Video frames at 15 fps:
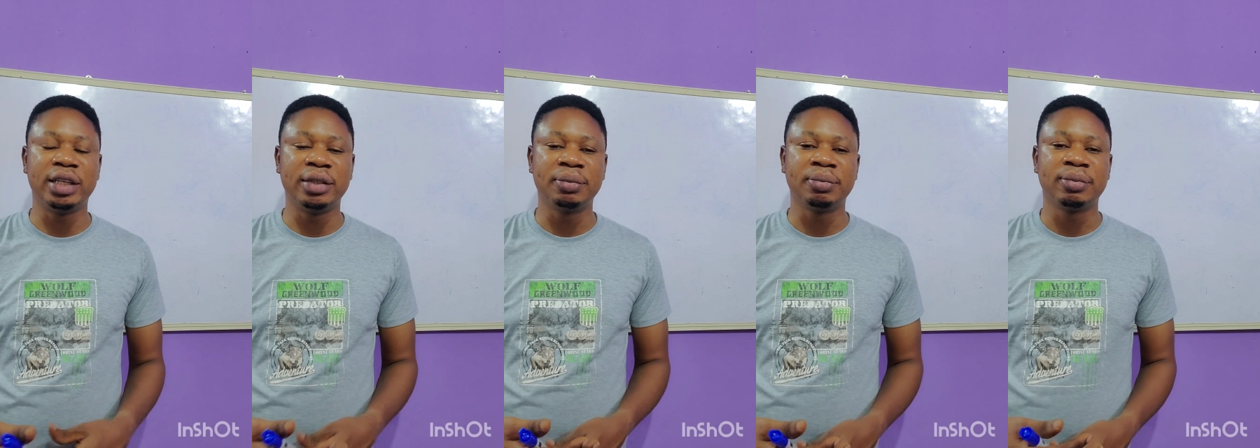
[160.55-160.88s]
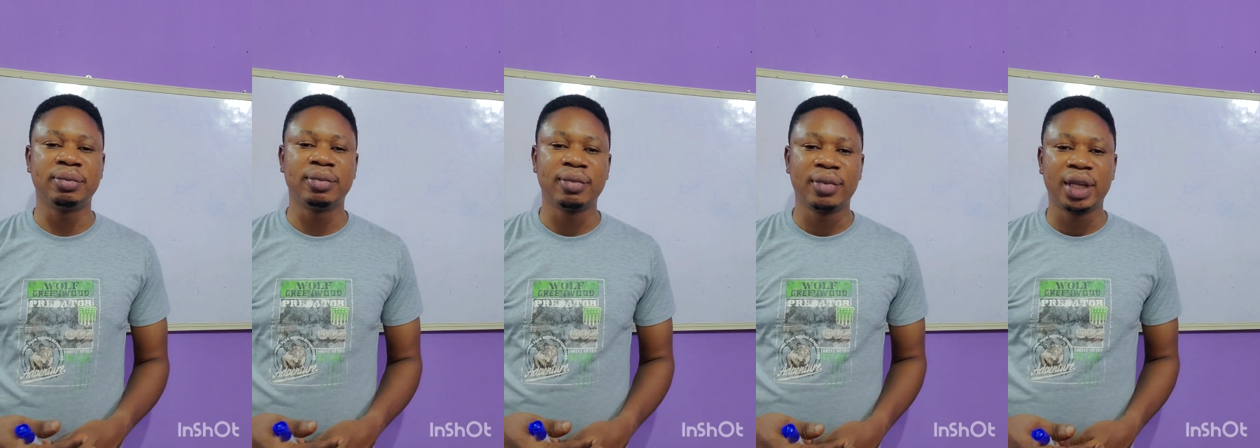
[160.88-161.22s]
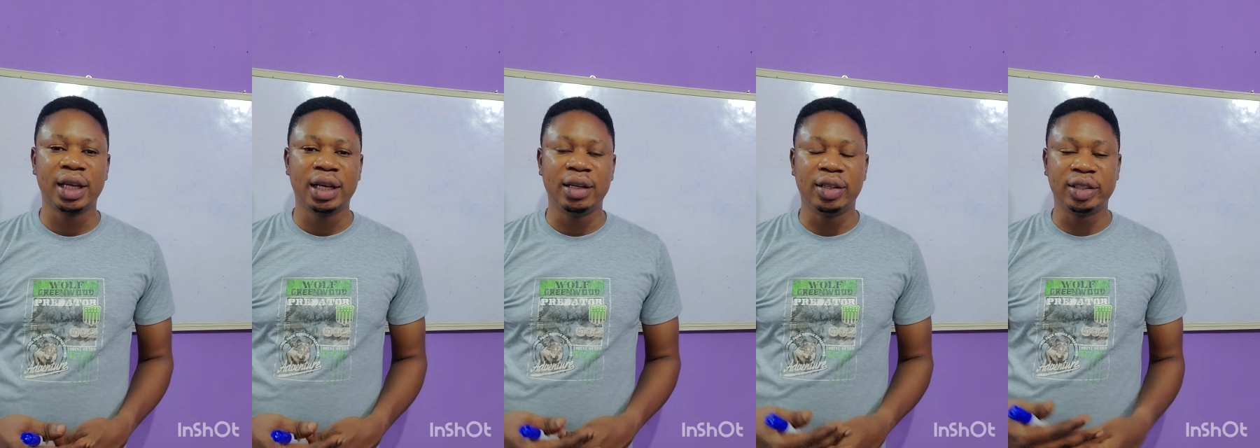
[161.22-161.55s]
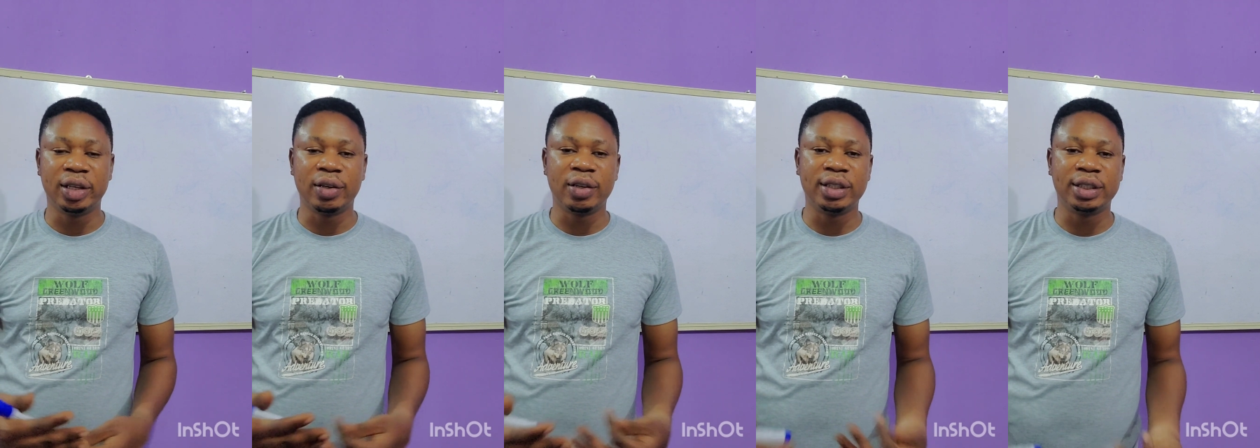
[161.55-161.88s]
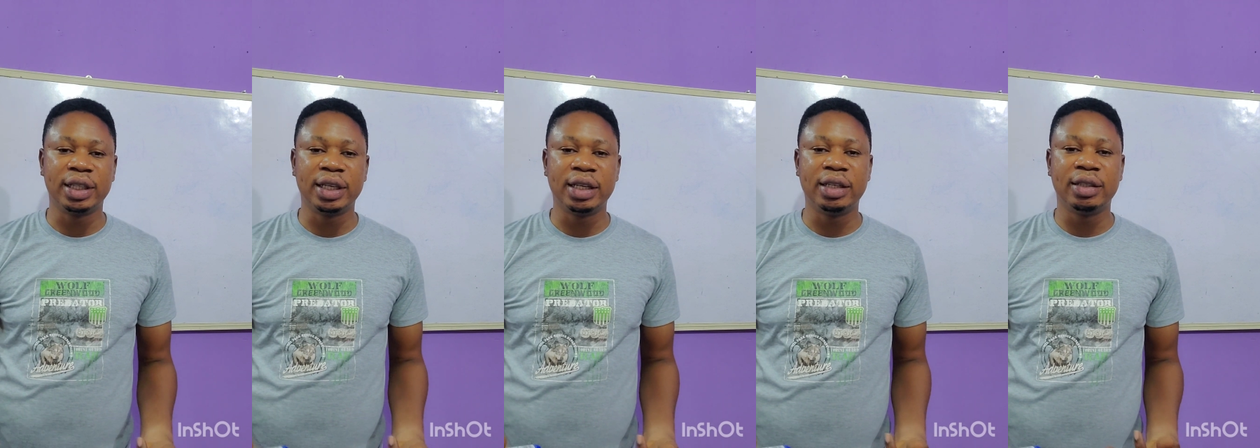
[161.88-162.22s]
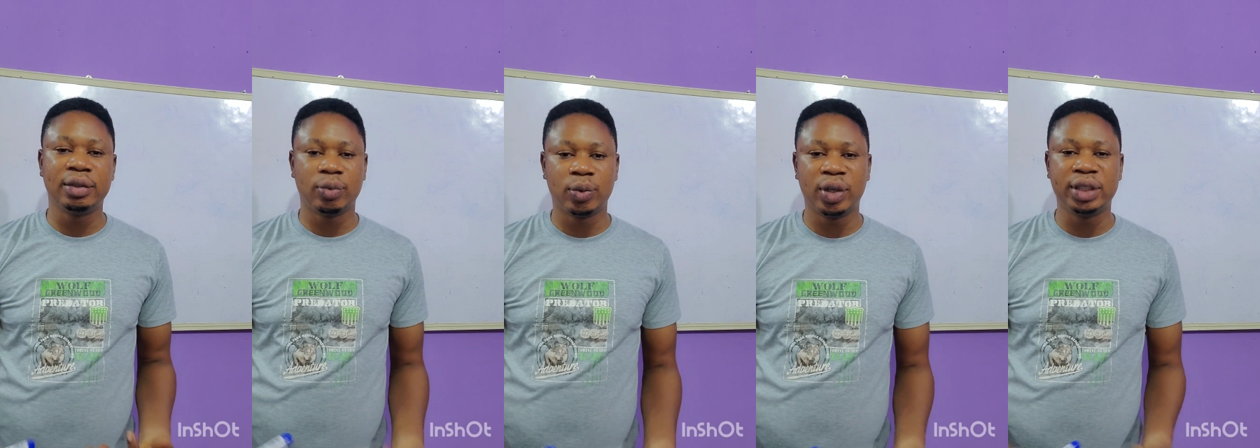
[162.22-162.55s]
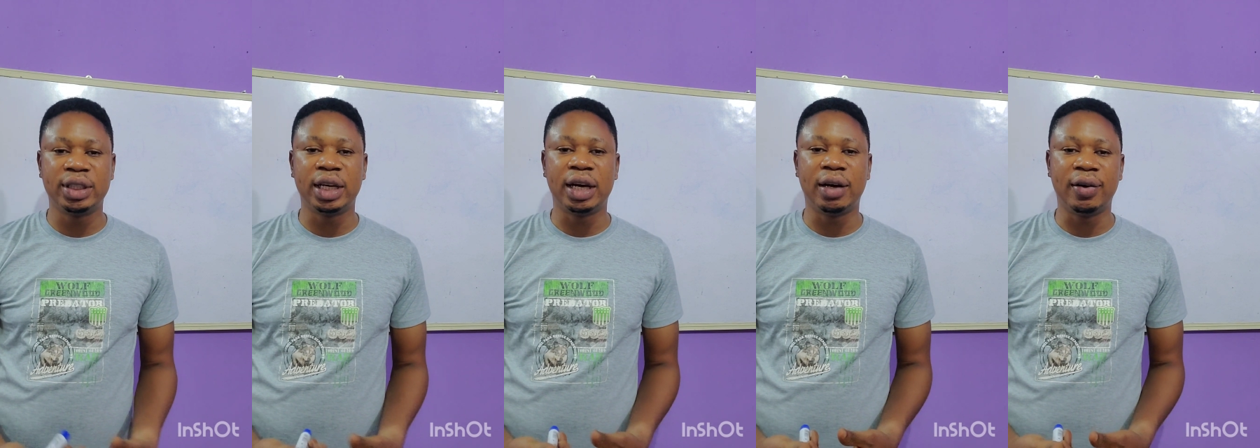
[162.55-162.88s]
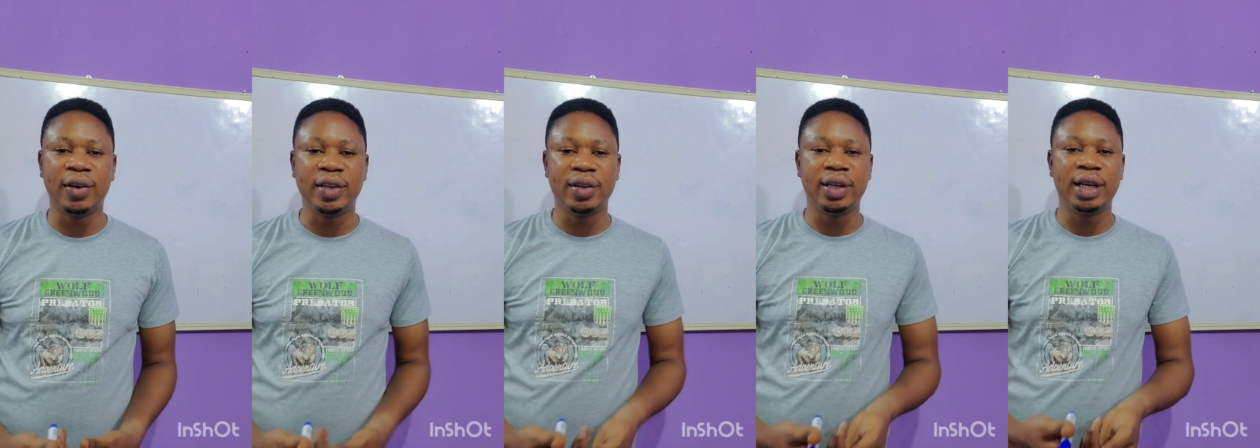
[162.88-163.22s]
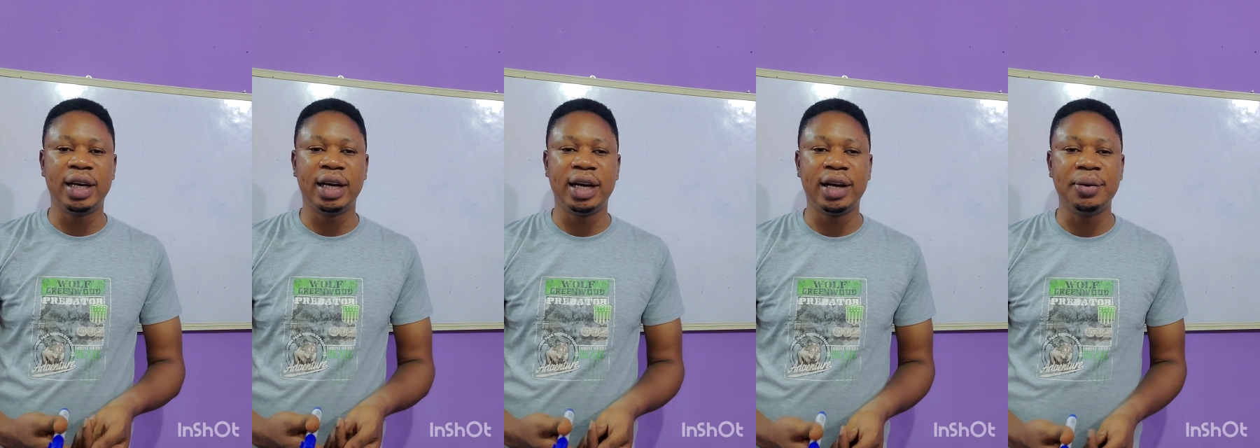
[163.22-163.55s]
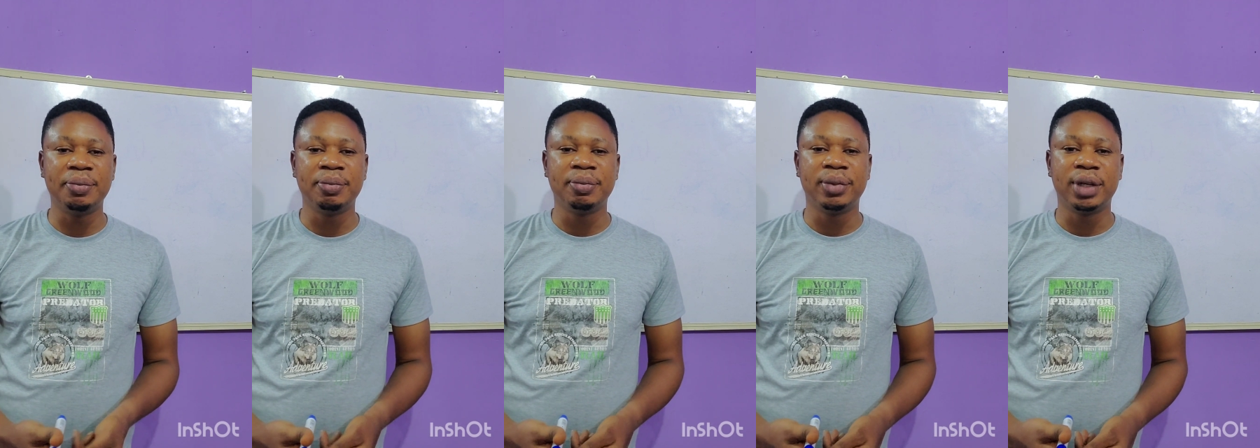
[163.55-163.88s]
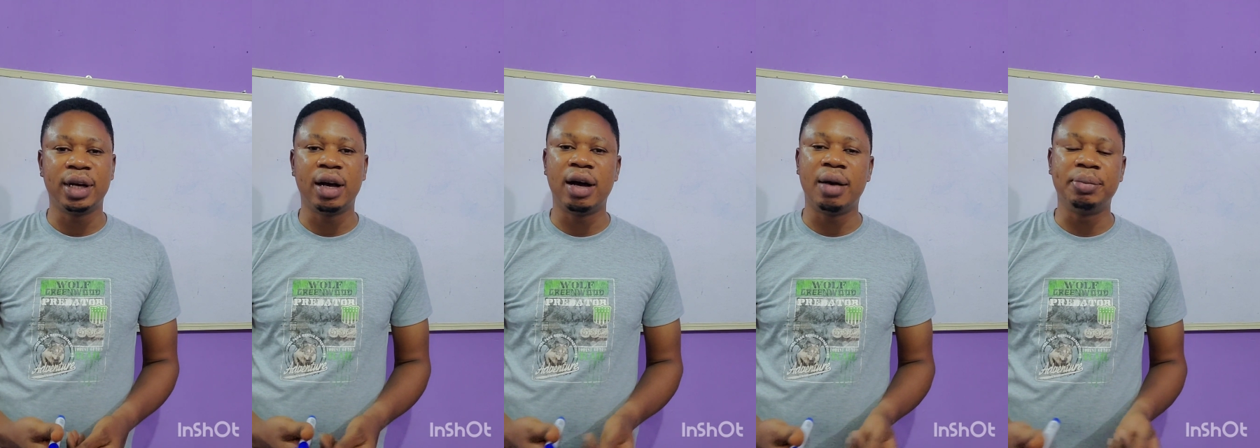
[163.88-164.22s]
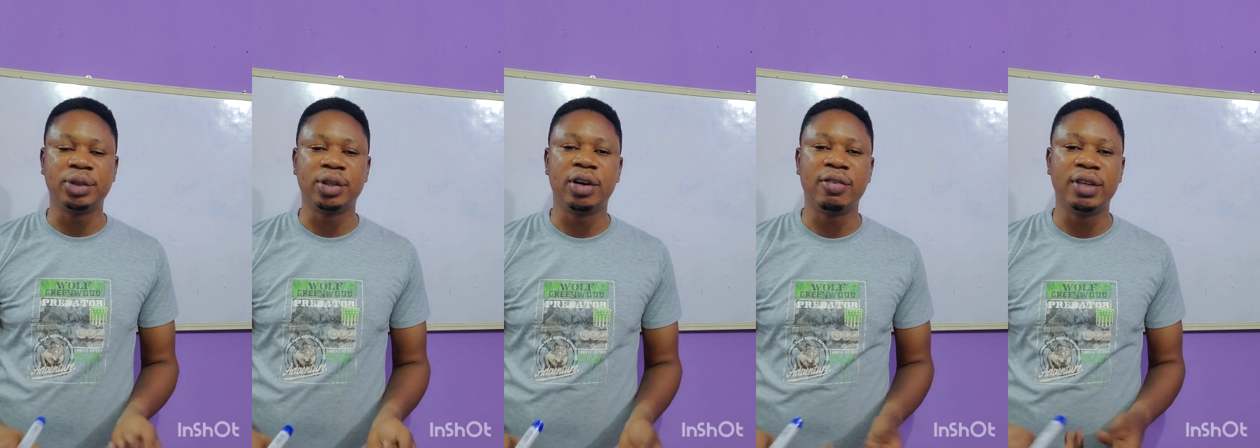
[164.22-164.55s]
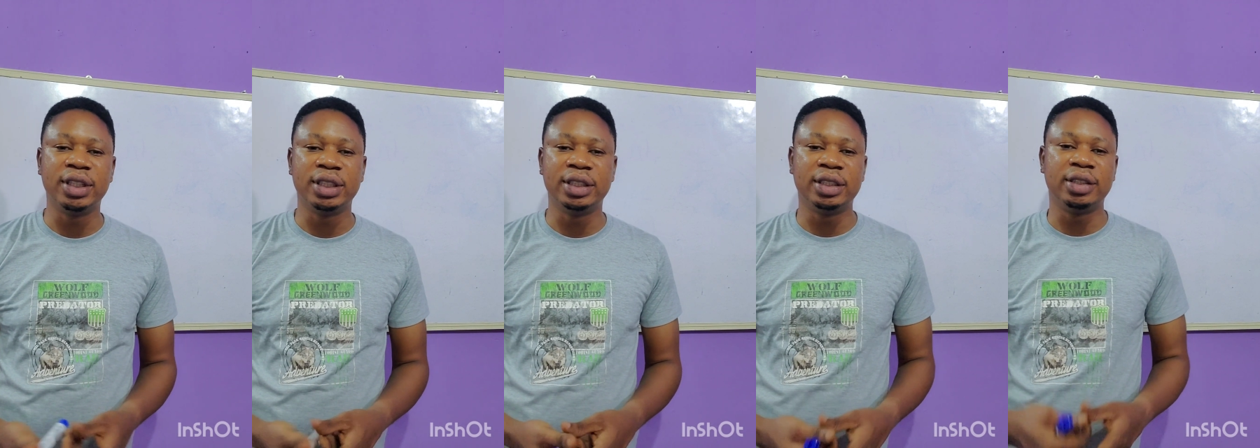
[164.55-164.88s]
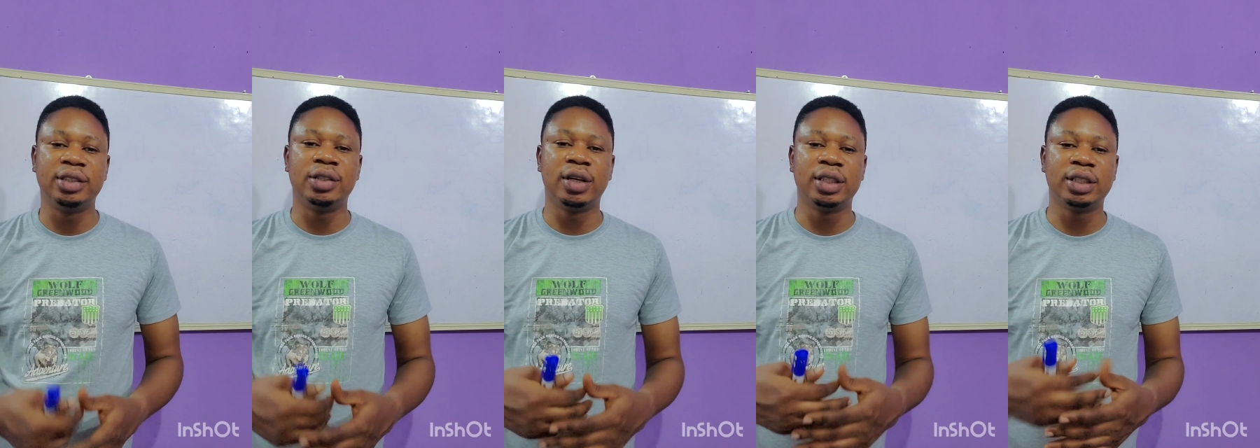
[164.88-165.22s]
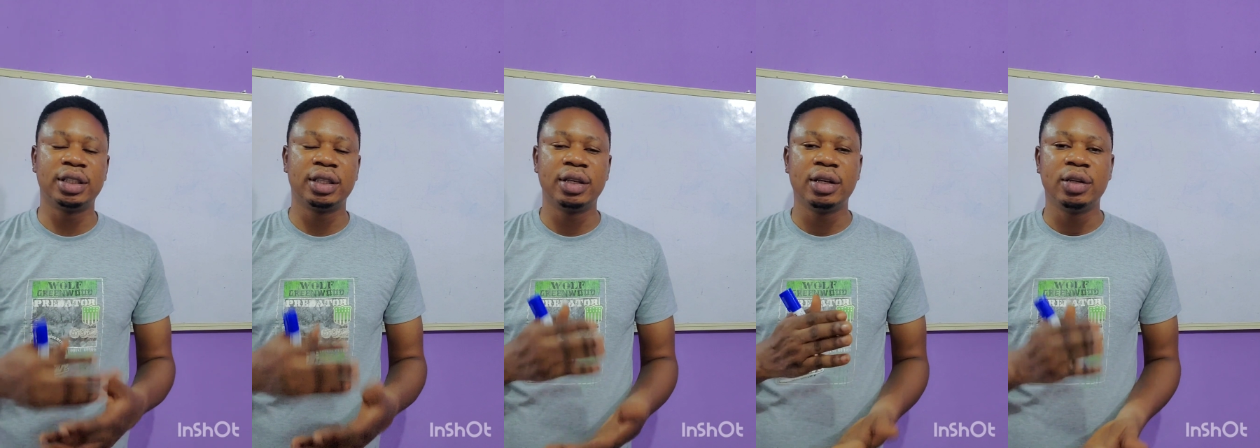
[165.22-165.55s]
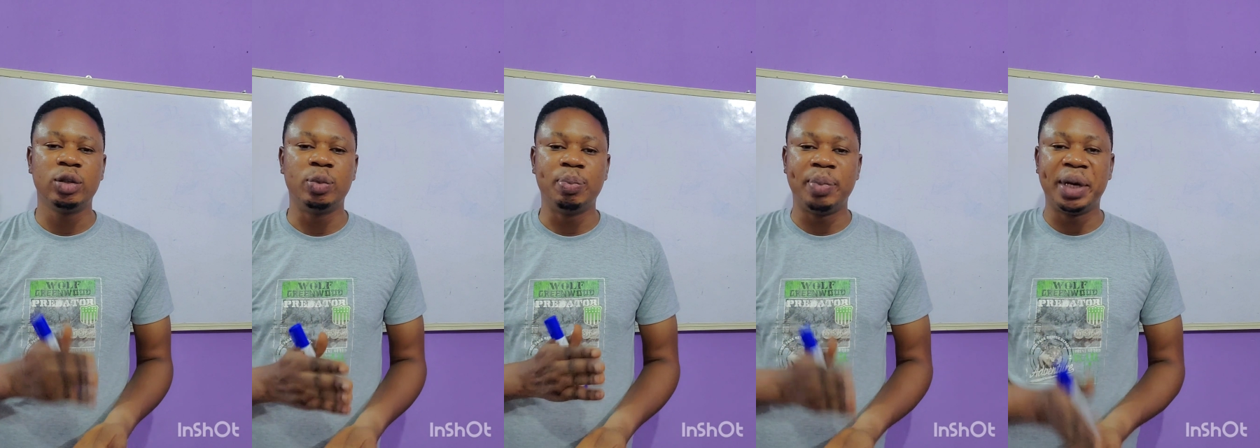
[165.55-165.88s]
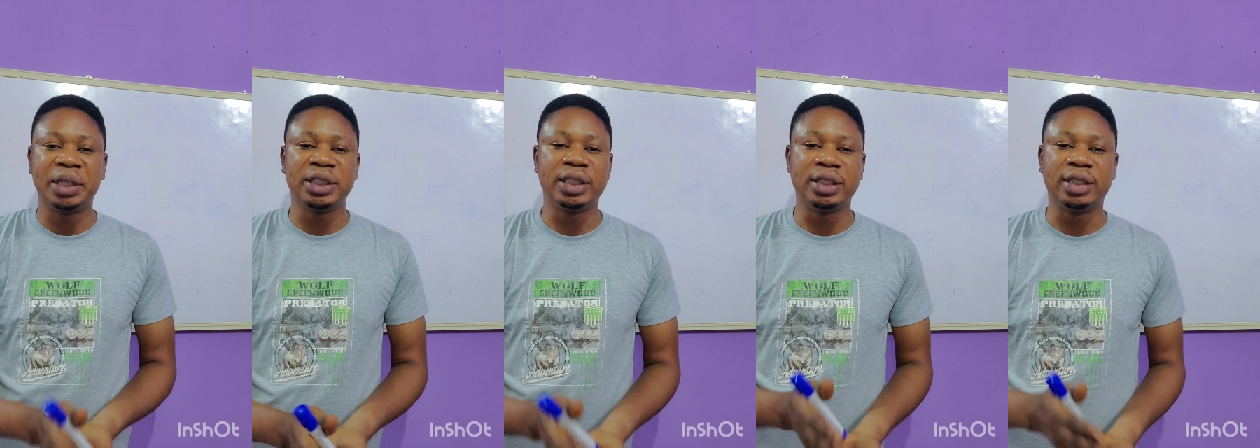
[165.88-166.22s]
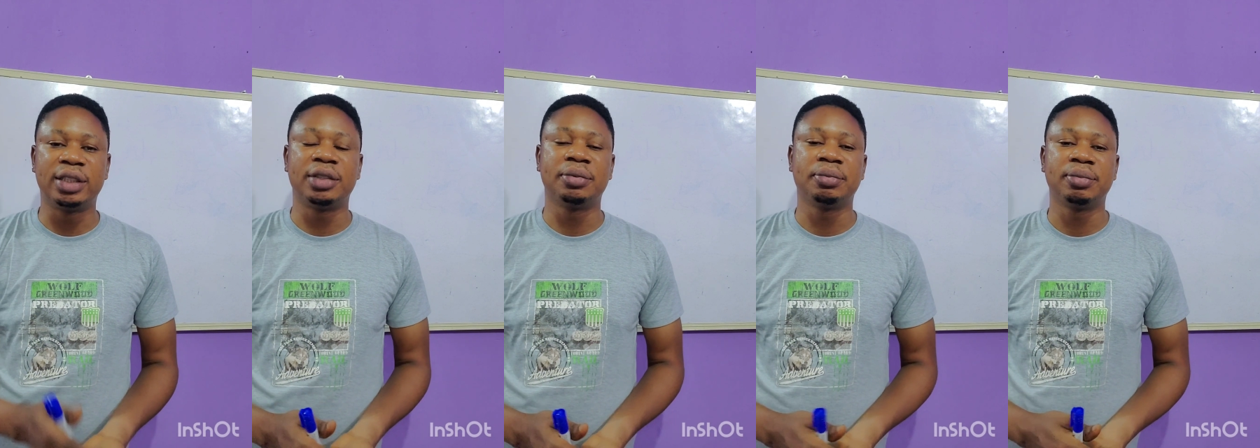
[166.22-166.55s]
It does not contain water or any other solvent. It is just melt it.